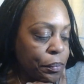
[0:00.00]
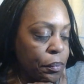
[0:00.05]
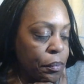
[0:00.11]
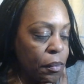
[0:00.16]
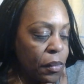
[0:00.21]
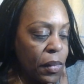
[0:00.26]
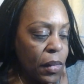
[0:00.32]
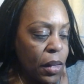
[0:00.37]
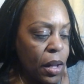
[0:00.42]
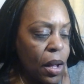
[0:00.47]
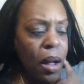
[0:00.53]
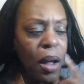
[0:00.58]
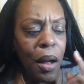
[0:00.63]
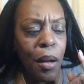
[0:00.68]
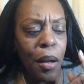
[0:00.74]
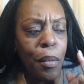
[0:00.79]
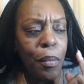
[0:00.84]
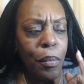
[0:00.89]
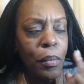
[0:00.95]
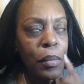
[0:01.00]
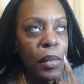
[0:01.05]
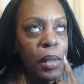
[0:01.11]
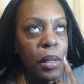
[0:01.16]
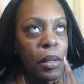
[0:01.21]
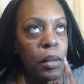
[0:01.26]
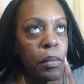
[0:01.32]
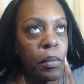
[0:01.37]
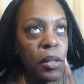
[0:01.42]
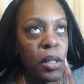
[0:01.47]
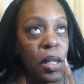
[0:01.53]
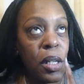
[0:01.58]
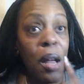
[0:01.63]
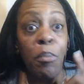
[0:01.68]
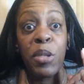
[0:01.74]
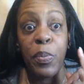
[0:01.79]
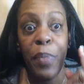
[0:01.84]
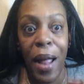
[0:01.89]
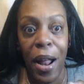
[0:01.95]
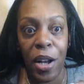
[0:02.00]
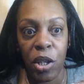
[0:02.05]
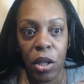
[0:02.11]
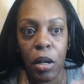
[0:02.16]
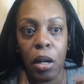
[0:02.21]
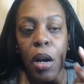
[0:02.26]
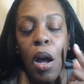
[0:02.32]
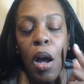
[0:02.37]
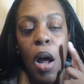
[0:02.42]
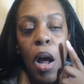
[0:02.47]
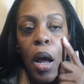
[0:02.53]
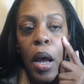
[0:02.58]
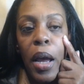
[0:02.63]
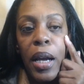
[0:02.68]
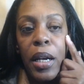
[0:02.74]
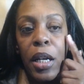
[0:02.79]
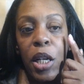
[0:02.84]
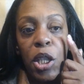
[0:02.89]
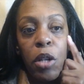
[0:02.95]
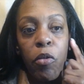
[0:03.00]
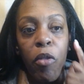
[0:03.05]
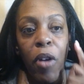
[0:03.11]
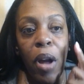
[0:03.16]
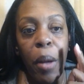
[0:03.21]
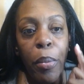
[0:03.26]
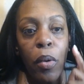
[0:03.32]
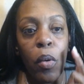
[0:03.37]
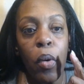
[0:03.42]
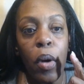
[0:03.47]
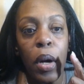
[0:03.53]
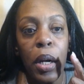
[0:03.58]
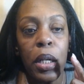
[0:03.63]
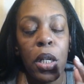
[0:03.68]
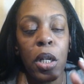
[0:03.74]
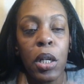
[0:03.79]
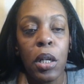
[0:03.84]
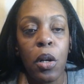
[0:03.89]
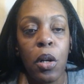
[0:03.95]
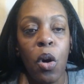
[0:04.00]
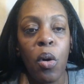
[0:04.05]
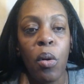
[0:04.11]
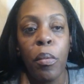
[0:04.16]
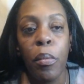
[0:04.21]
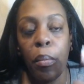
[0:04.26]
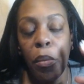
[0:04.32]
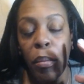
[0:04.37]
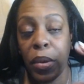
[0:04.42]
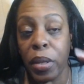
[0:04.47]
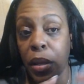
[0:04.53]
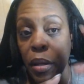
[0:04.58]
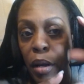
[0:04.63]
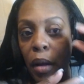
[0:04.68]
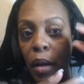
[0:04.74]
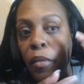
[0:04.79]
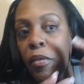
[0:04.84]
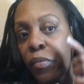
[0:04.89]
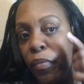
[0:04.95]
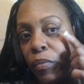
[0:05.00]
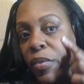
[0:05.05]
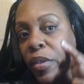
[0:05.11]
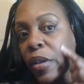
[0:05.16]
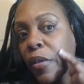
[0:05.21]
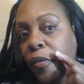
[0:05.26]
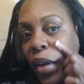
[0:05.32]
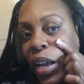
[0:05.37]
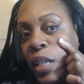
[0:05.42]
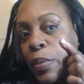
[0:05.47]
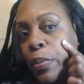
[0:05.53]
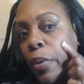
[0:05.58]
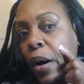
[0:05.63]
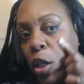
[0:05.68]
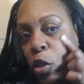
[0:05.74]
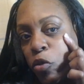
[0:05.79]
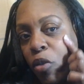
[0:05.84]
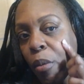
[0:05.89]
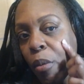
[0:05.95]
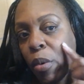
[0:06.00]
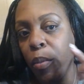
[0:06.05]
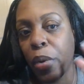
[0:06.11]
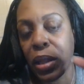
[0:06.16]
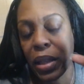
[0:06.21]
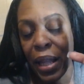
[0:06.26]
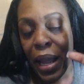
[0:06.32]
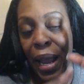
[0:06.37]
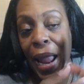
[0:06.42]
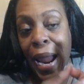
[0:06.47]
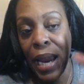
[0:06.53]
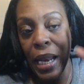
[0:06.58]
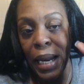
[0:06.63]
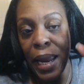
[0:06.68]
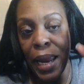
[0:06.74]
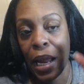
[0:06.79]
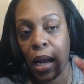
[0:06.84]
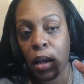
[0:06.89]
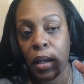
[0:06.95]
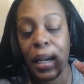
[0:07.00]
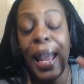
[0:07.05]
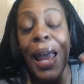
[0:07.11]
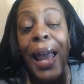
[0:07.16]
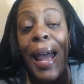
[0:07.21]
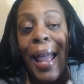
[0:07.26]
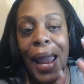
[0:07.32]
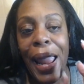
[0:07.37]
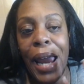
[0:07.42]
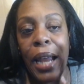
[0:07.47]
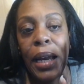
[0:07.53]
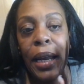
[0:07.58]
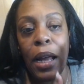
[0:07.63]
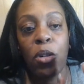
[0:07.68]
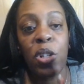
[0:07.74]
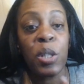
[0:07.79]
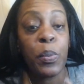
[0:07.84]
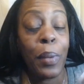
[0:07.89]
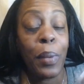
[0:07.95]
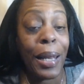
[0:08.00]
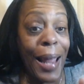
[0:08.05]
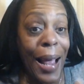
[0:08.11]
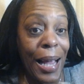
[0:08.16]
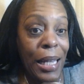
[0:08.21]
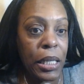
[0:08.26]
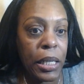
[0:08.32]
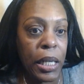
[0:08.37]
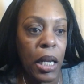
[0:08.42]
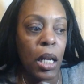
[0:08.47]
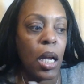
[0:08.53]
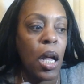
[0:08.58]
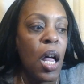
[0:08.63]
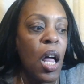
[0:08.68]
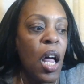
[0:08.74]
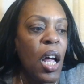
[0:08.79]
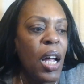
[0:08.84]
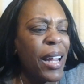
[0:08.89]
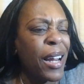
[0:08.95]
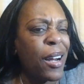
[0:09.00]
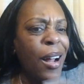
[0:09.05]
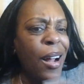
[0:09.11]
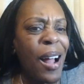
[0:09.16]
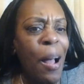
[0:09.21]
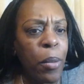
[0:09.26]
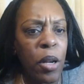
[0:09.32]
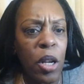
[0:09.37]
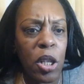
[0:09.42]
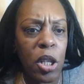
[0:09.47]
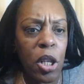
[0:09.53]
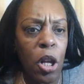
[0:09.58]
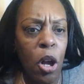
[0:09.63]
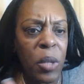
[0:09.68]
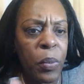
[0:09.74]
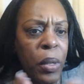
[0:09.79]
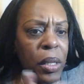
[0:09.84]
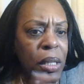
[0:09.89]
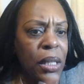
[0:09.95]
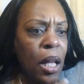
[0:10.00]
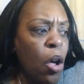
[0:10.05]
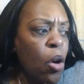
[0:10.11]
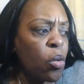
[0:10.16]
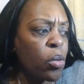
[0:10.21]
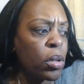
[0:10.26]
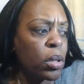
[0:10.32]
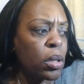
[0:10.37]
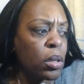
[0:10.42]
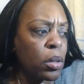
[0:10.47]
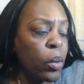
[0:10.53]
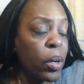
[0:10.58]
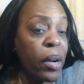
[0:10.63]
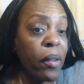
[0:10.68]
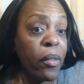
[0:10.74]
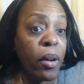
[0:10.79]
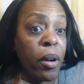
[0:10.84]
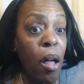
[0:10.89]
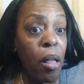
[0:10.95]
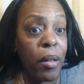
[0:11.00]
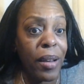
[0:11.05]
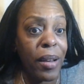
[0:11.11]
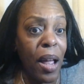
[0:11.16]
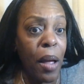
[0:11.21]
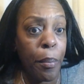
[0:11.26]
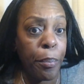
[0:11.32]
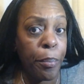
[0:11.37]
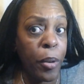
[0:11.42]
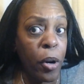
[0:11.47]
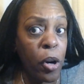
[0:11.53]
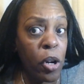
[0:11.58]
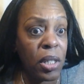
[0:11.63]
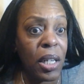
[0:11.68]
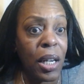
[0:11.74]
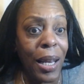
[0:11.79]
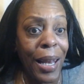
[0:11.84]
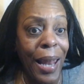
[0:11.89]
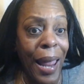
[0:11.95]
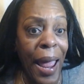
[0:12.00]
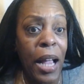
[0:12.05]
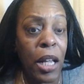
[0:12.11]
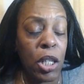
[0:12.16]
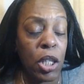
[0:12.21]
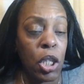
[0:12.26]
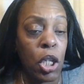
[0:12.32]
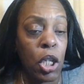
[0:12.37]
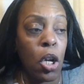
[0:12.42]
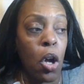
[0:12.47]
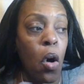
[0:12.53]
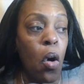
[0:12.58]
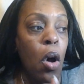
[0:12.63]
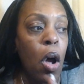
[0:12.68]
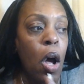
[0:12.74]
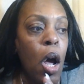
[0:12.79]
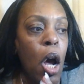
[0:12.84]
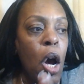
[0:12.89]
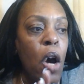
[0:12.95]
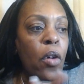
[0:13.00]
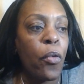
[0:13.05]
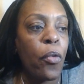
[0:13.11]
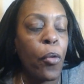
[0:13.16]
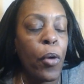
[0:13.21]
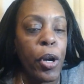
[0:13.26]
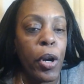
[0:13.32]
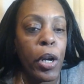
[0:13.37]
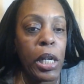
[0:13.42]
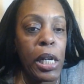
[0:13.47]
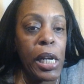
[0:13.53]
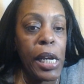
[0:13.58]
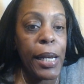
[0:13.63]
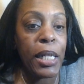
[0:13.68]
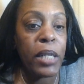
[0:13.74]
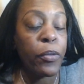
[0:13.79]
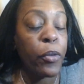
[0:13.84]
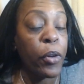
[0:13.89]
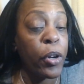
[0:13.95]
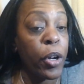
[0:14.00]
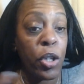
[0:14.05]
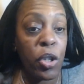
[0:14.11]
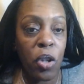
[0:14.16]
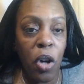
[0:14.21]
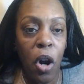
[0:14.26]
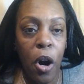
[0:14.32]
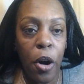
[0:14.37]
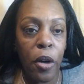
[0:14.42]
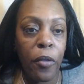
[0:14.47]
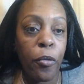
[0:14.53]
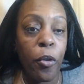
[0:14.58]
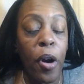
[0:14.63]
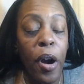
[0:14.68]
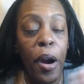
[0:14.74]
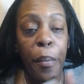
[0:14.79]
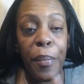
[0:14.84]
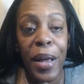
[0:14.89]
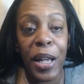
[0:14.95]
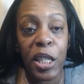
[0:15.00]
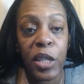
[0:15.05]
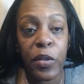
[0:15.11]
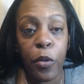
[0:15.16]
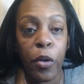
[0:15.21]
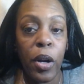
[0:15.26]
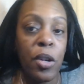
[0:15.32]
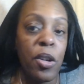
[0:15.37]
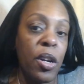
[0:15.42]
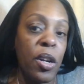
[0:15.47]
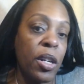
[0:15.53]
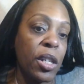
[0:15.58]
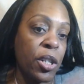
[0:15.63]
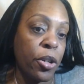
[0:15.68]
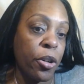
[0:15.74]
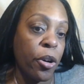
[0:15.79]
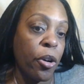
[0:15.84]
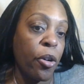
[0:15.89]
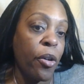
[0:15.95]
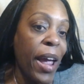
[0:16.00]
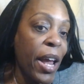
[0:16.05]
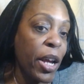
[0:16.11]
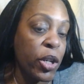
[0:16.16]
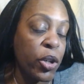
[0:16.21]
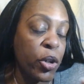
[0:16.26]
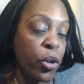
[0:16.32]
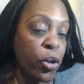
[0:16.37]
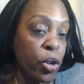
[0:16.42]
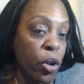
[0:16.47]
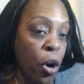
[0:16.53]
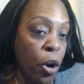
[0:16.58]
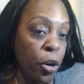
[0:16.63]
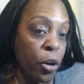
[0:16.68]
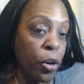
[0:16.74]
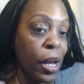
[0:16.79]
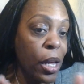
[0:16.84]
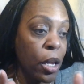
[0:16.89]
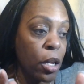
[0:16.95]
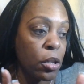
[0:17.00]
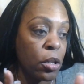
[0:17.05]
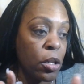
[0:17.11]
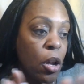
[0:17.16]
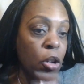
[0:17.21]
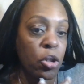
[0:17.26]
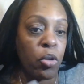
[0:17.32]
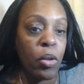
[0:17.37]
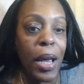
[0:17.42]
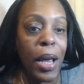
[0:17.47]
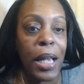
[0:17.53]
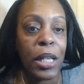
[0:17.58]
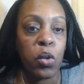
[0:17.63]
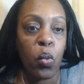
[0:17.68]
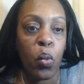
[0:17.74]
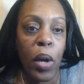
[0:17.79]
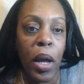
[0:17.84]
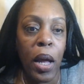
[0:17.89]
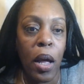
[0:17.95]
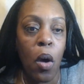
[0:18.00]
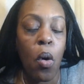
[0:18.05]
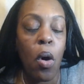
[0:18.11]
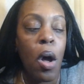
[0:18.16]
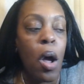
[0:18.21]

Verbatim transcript: um, um spatula and it's a rubber one you know the the face part is rubber but the hand hand handheld is plastic get a couple of those put those whatever color that person likes you know for your niece for your daughter for her best friend you consider her as your daughter also as well from